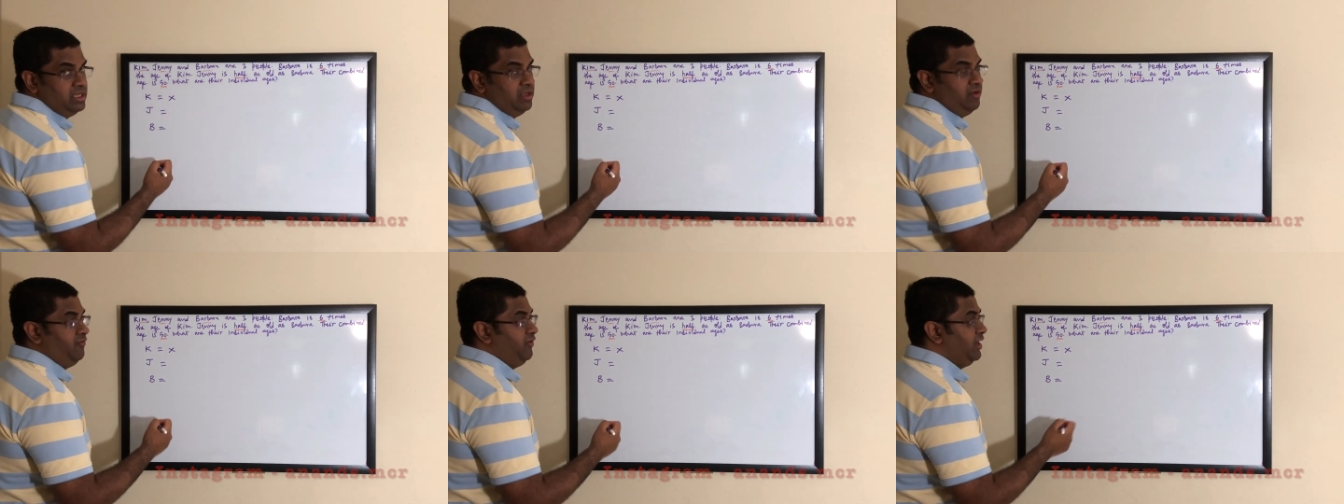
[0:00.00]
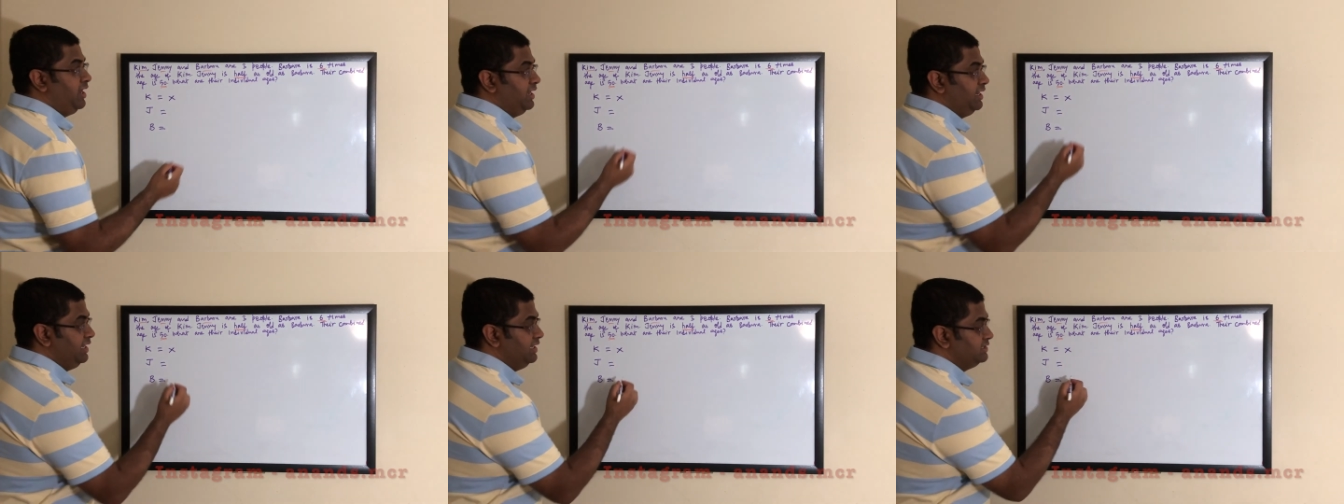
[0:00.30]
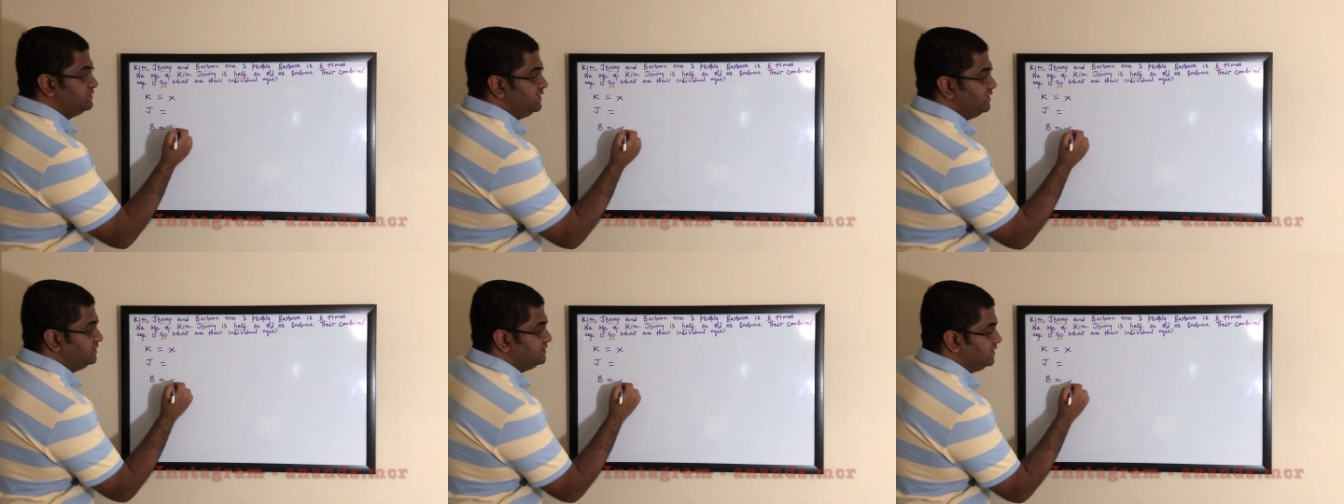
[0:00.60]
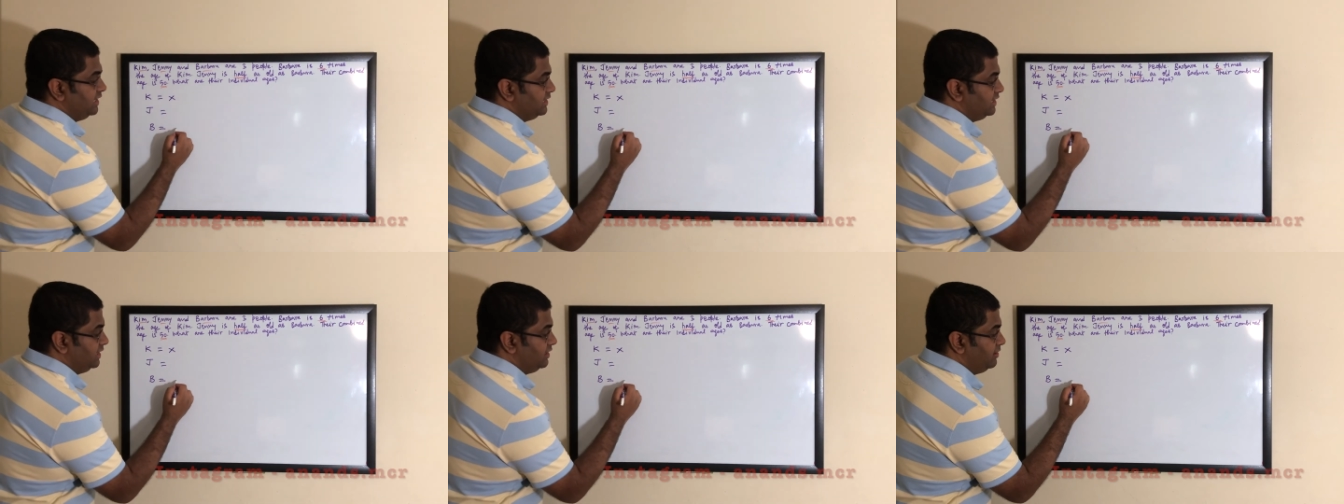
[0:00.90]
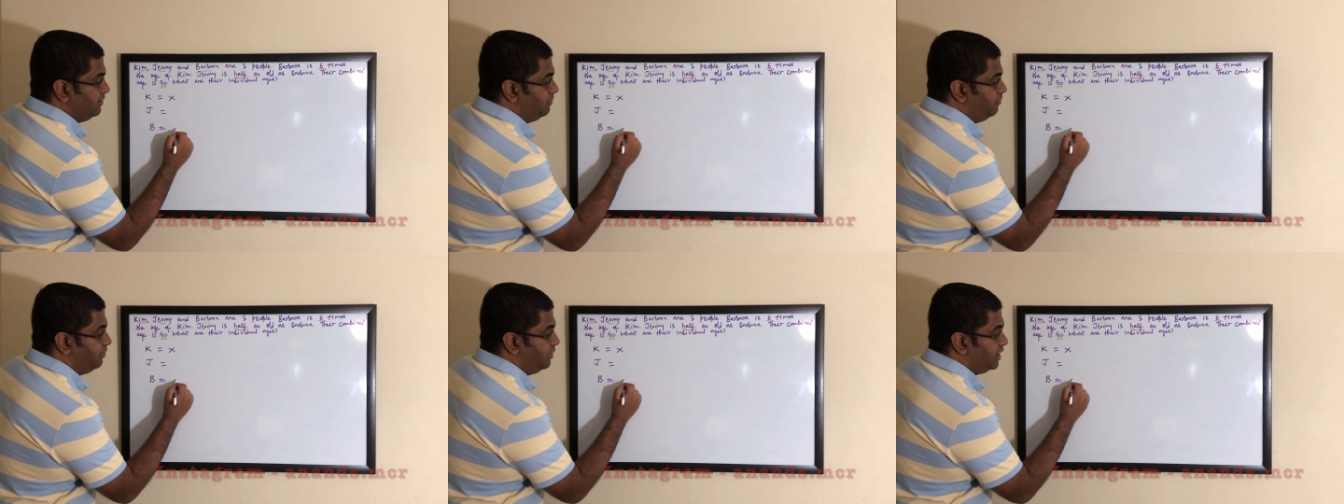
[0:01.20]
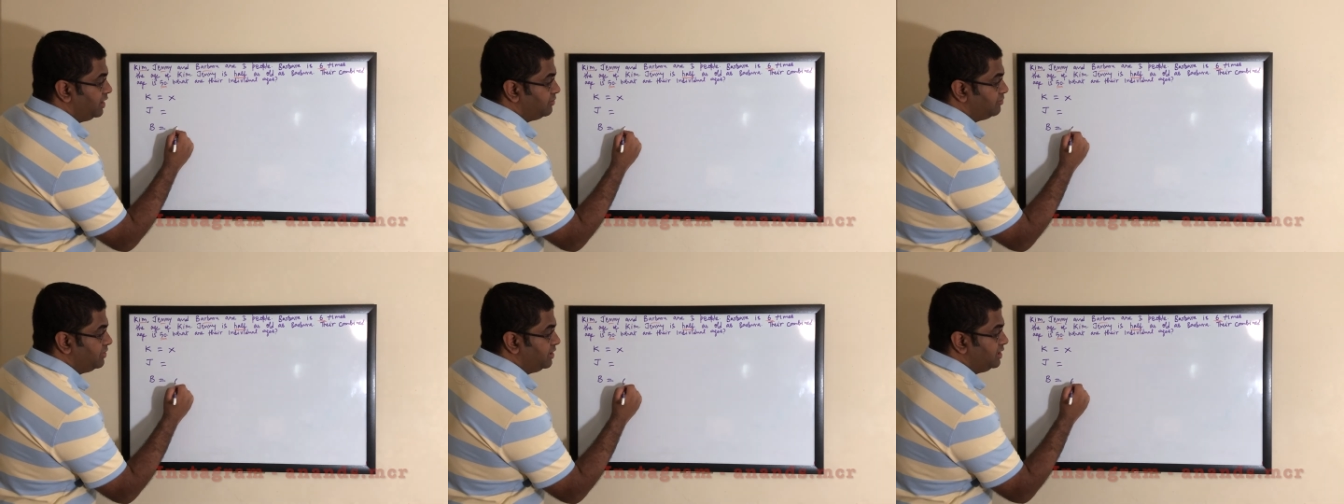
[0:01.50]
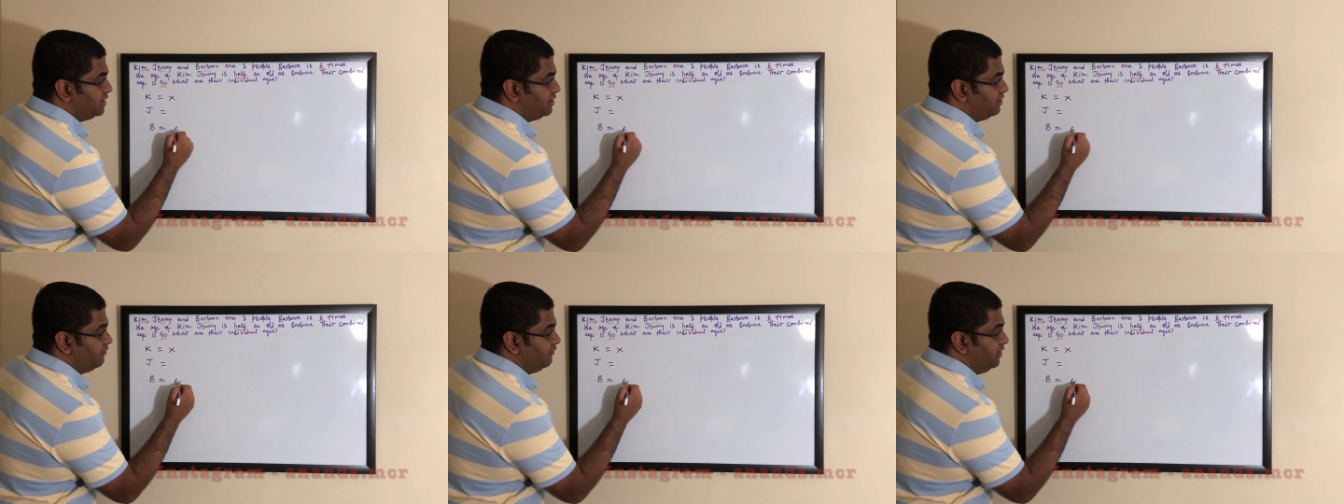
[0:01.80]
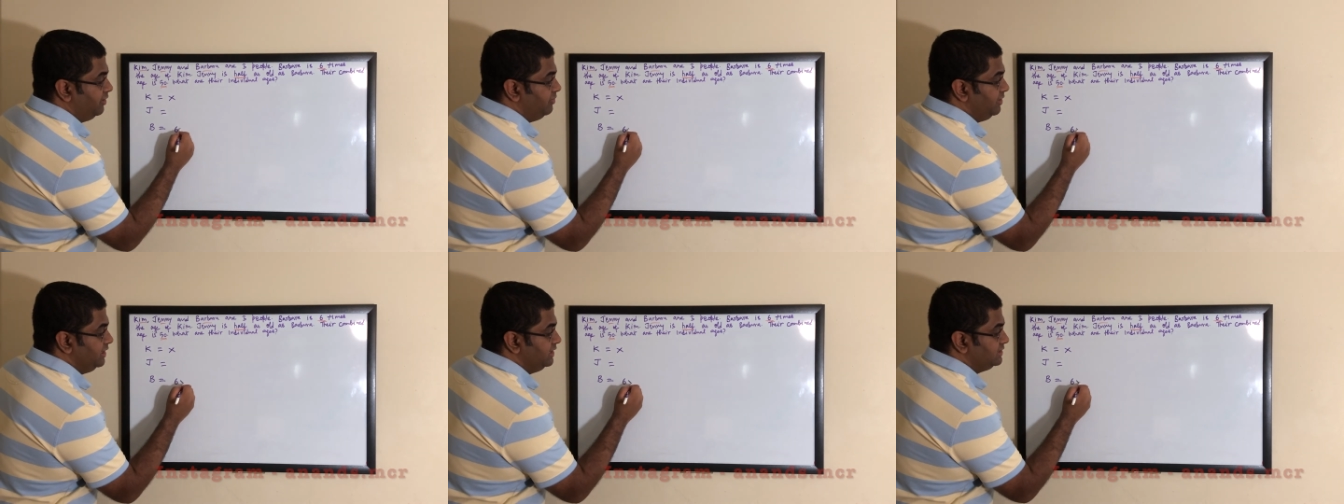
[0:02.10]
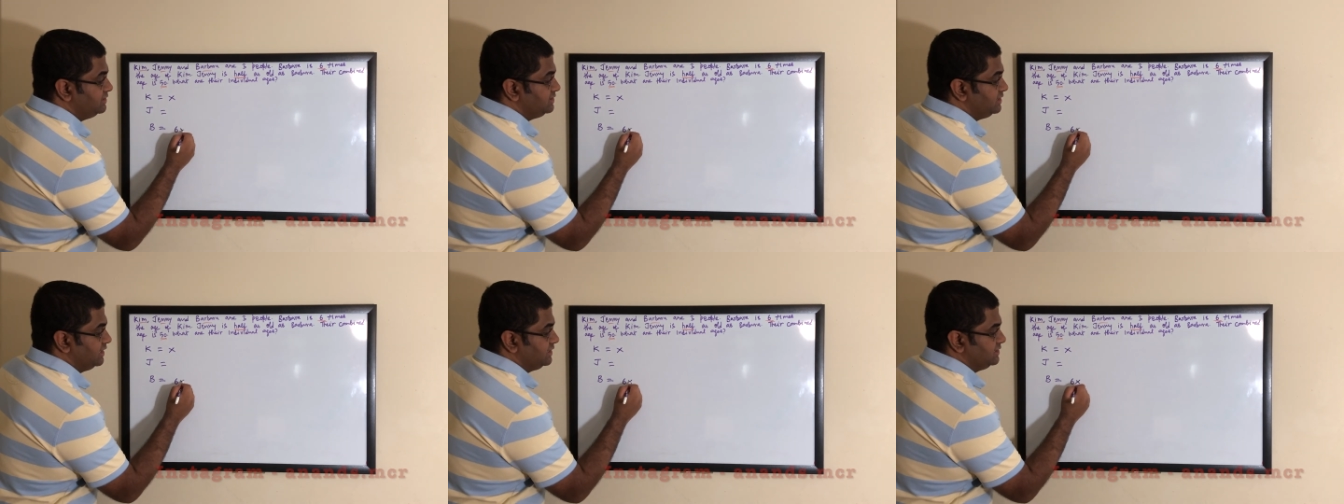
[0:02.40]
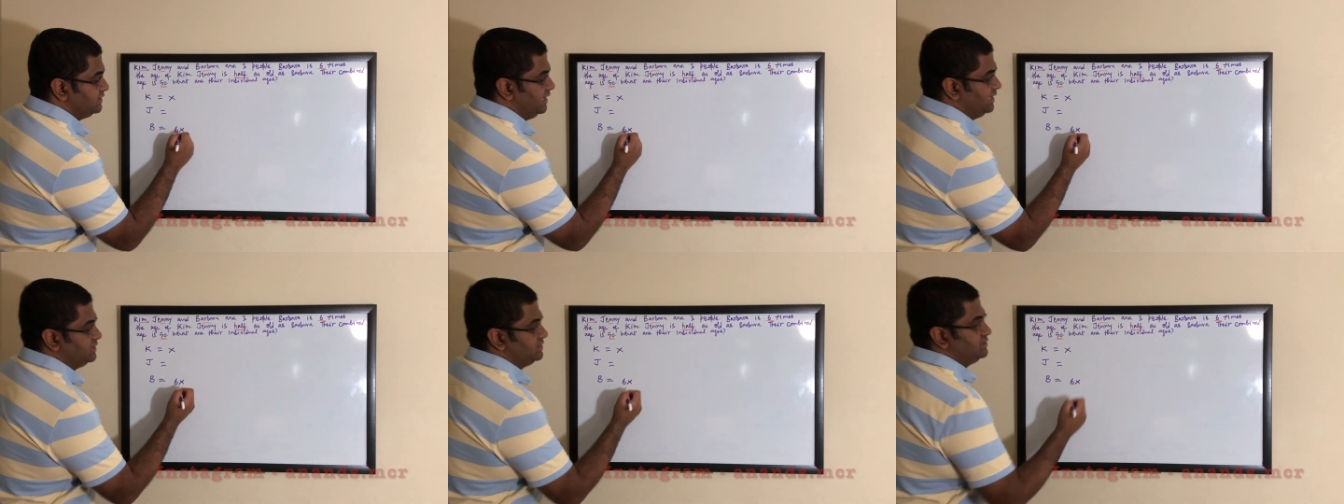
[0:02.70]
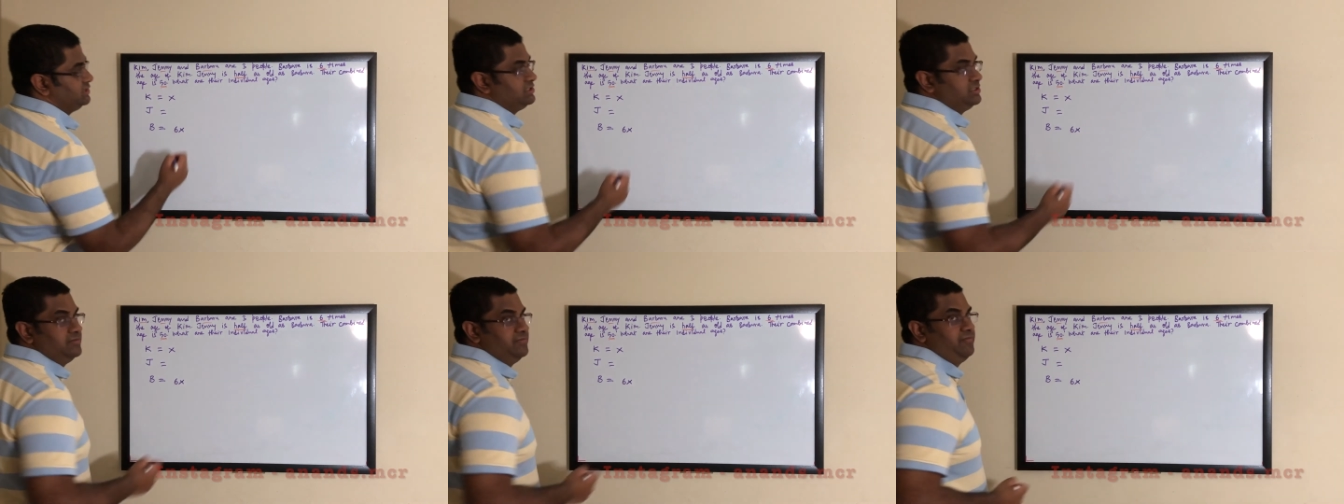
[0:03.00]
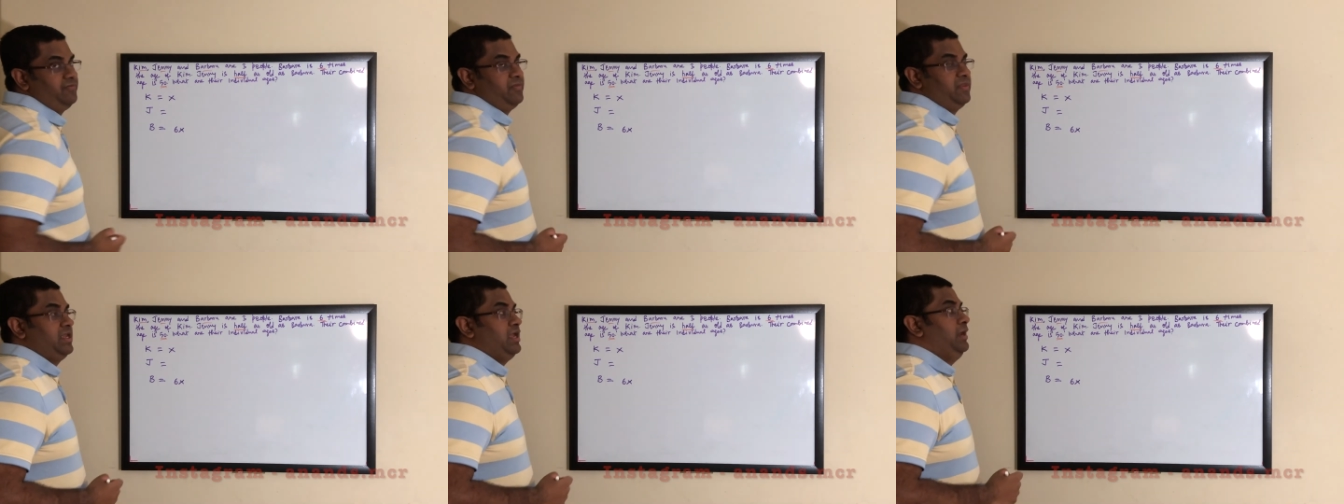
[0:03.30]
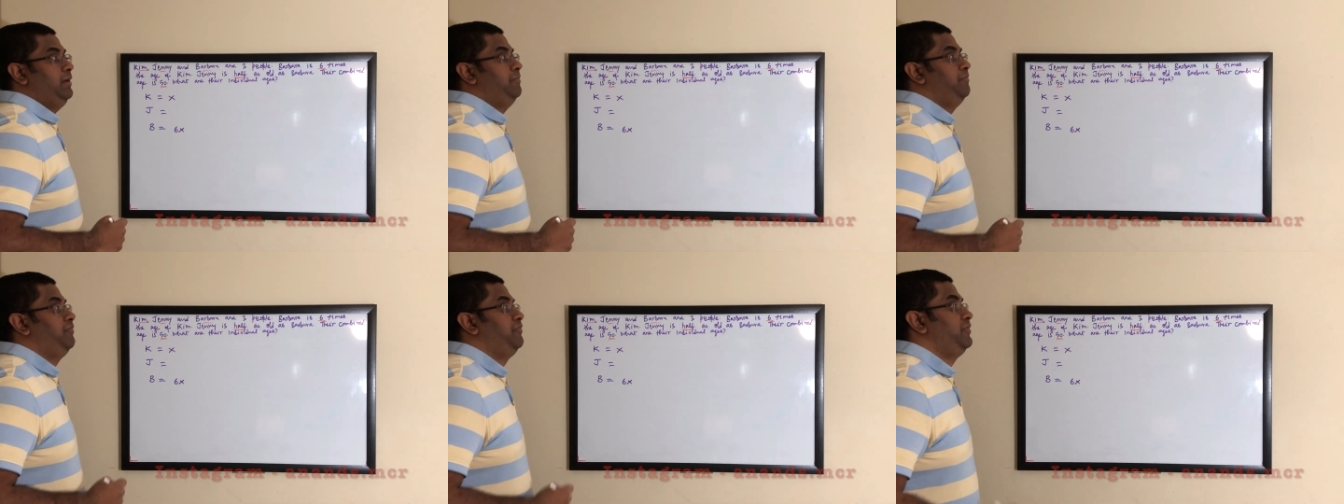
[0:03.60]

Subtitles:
we can easily say that Barbara will be 6X. Okay.